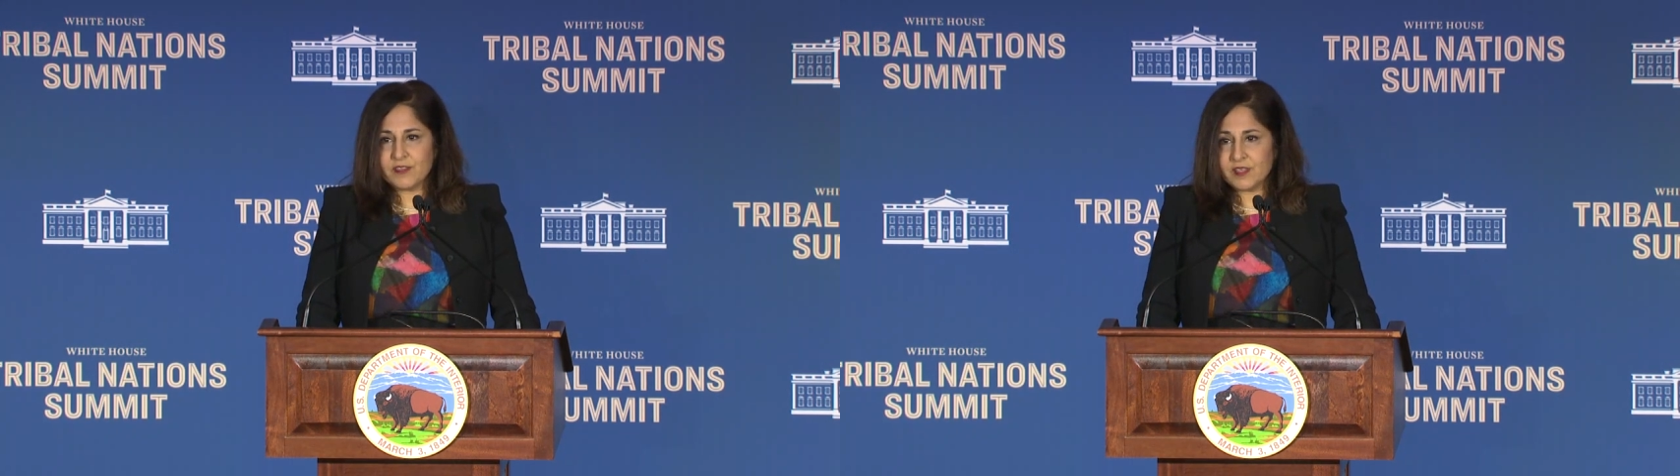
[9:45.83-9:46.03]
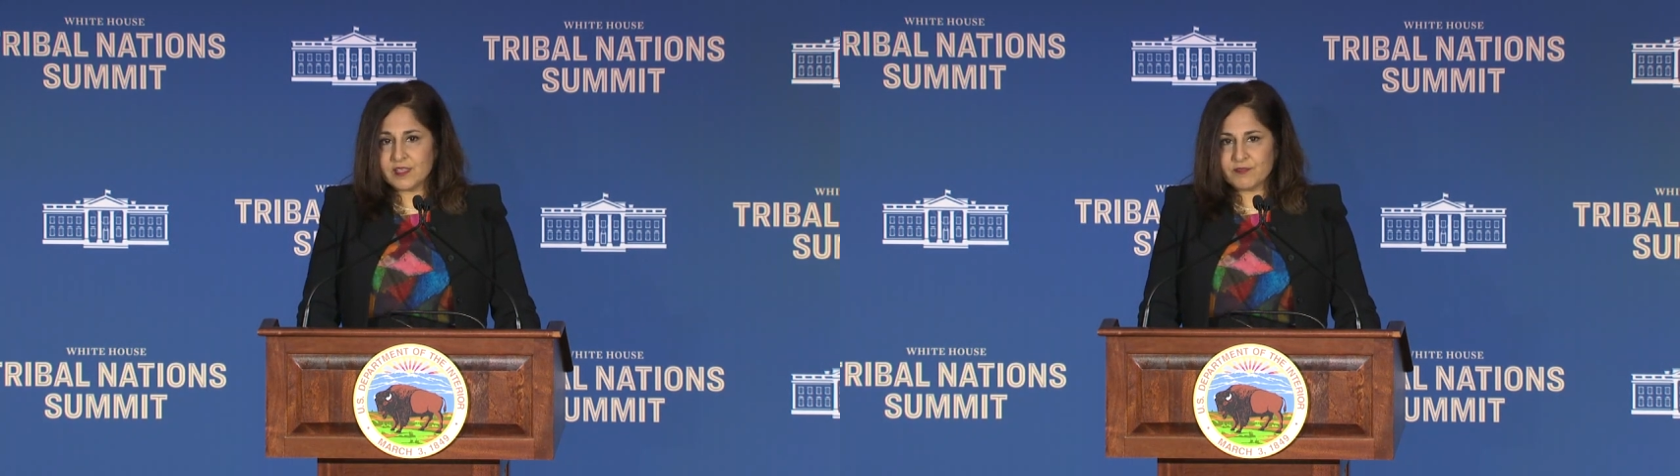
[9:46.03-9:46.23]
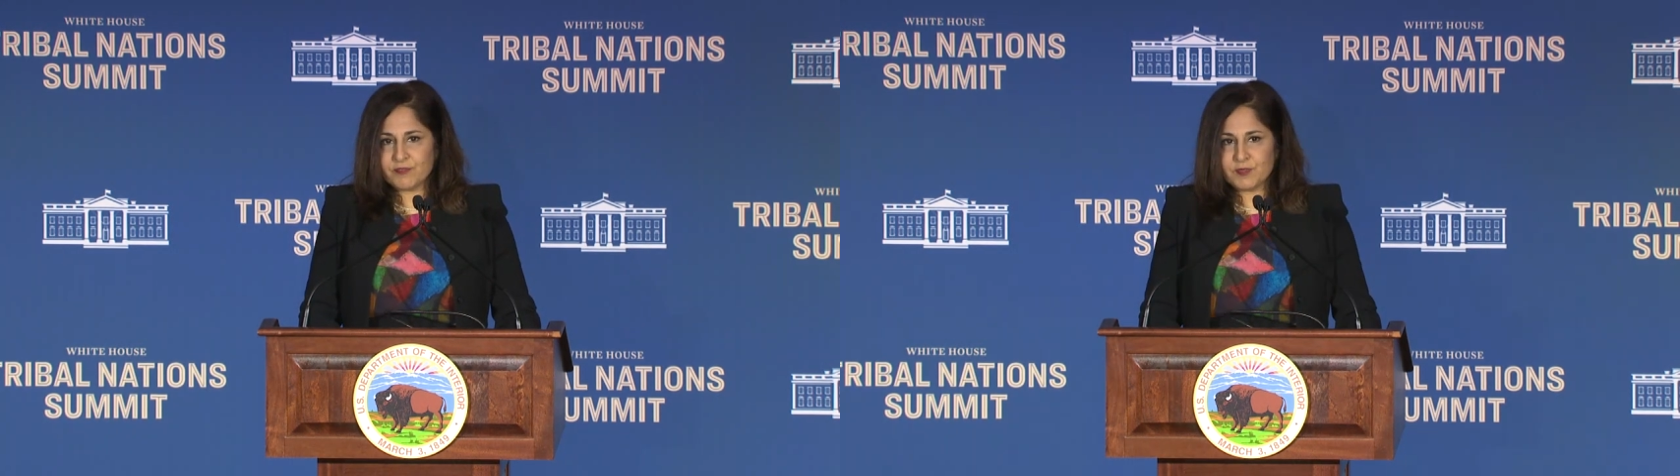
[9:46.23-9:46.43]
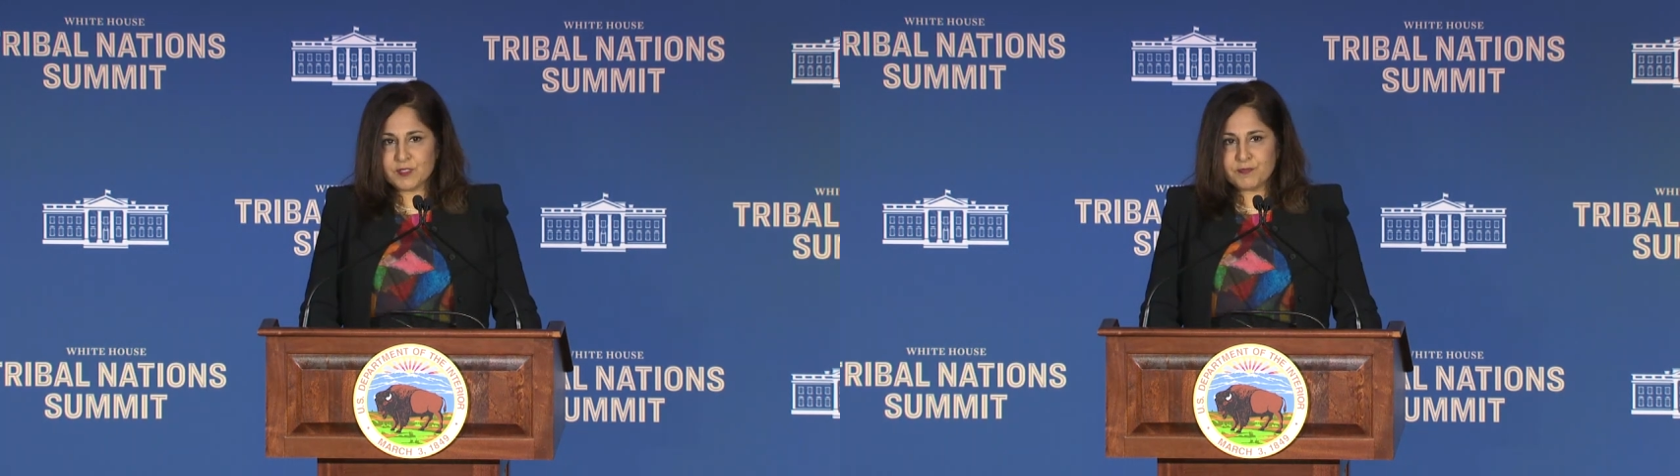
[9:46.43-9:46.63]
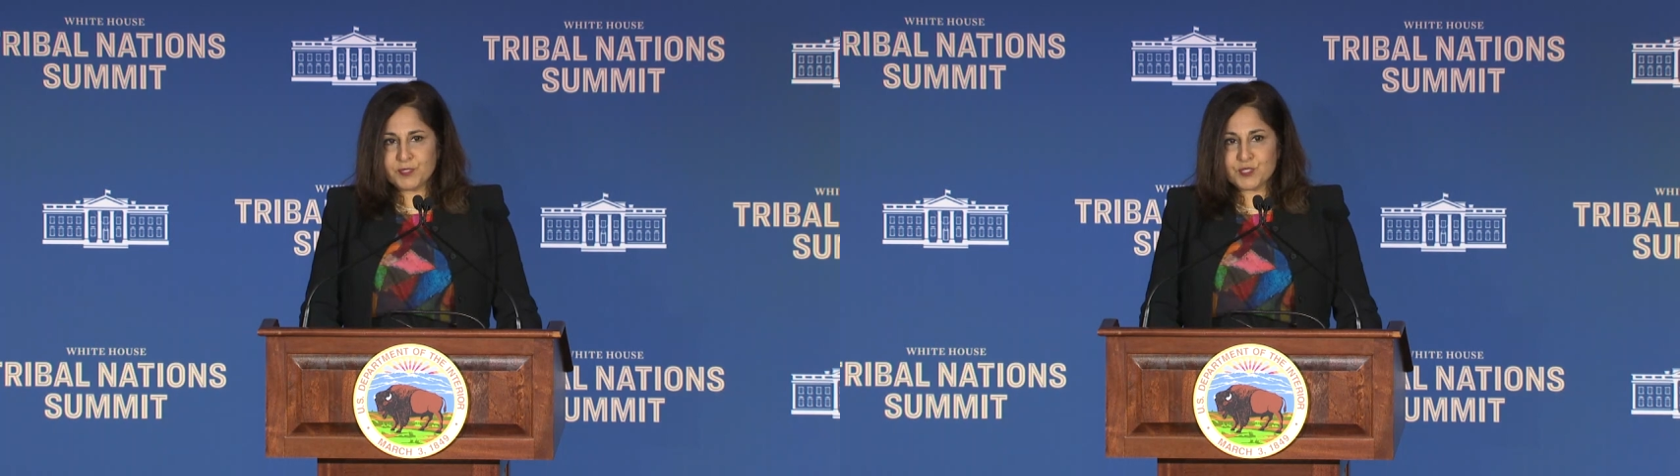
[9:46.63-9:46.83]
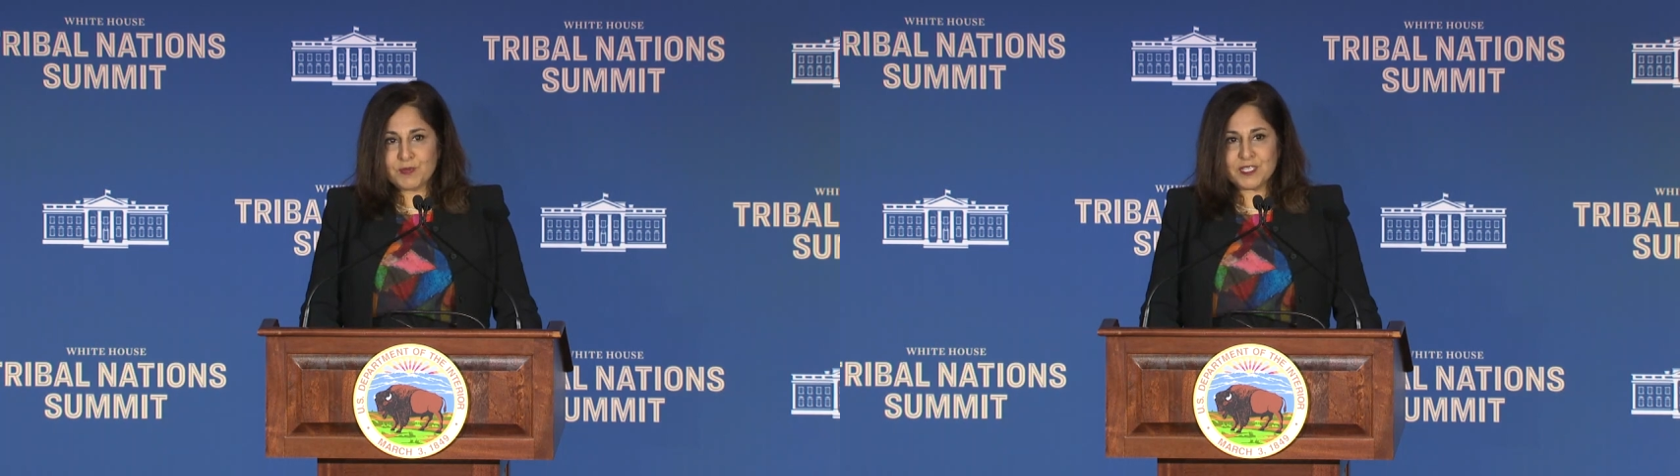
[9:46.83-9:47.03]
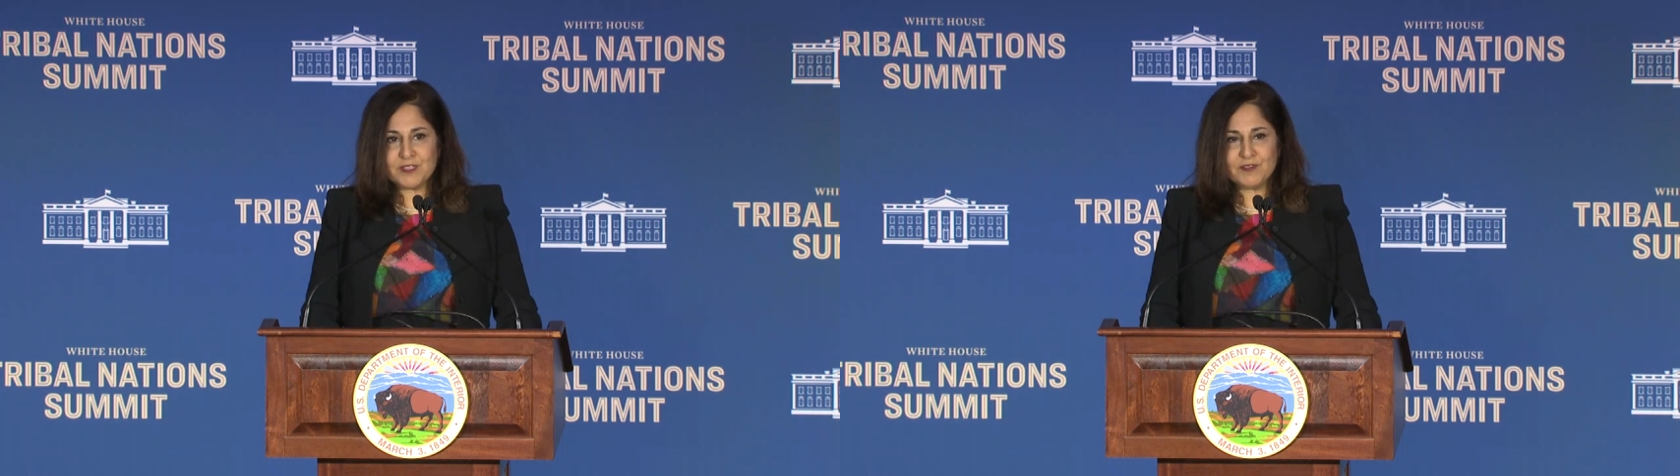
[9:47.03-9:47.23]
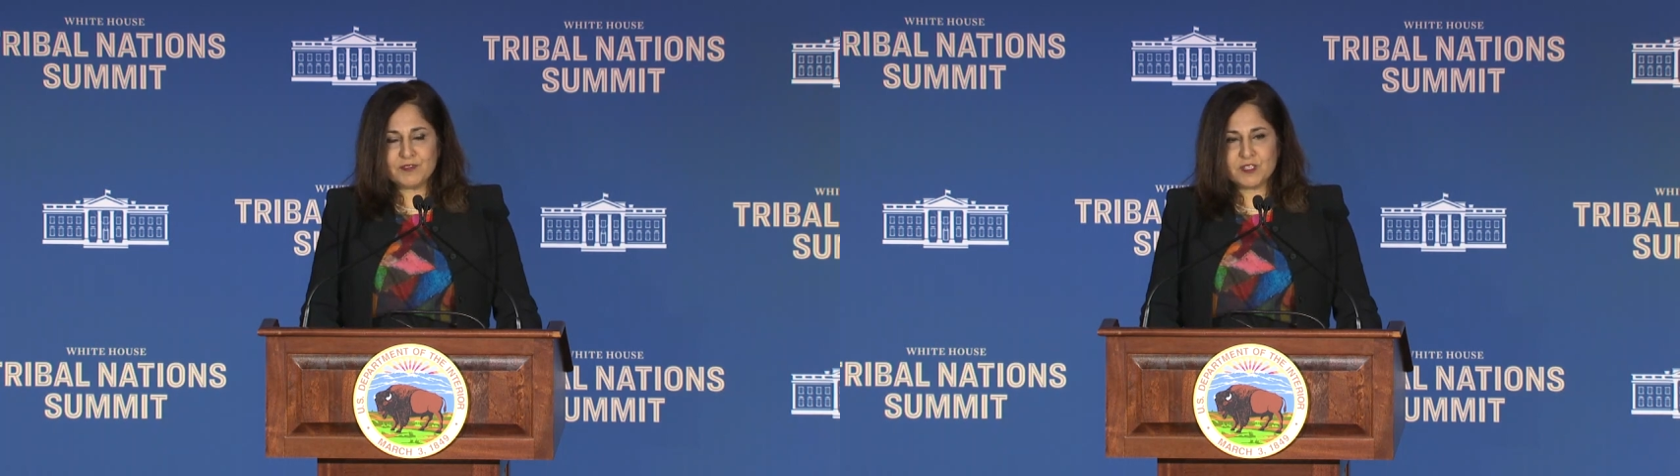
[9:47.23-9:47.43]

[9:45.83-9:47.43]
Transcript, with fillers: I think from the perspective